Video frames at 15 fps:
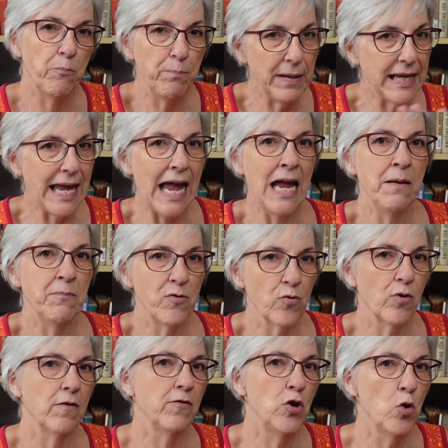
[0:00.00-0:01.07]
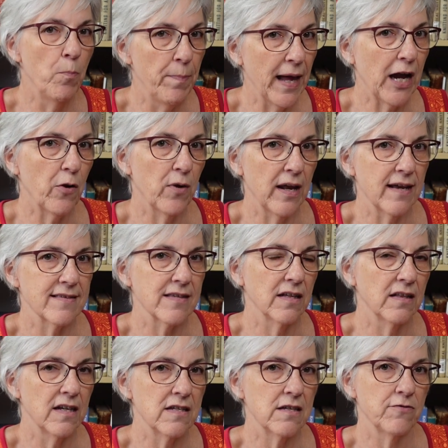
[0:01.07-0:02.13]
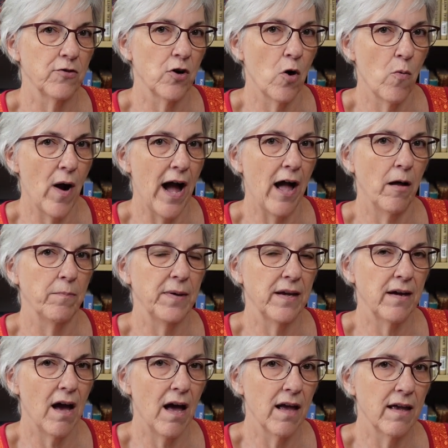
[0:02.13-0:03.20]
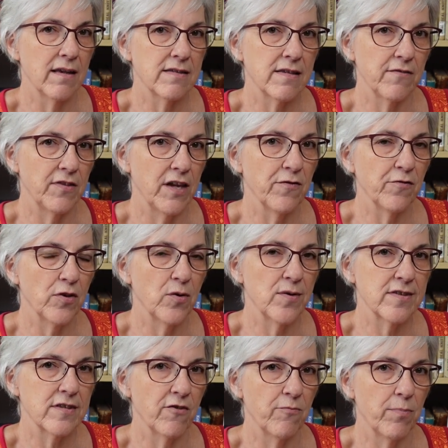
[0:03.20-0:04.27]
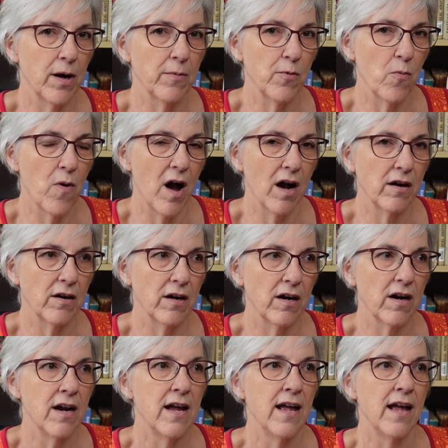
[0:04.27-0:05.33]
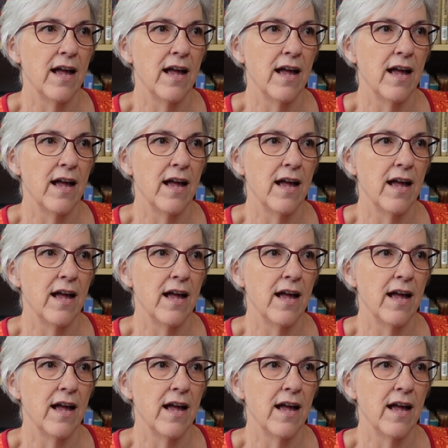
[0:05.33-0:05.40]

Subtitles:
became sort of ubiquitous, at least for a while, because of the influence of Barbara Walker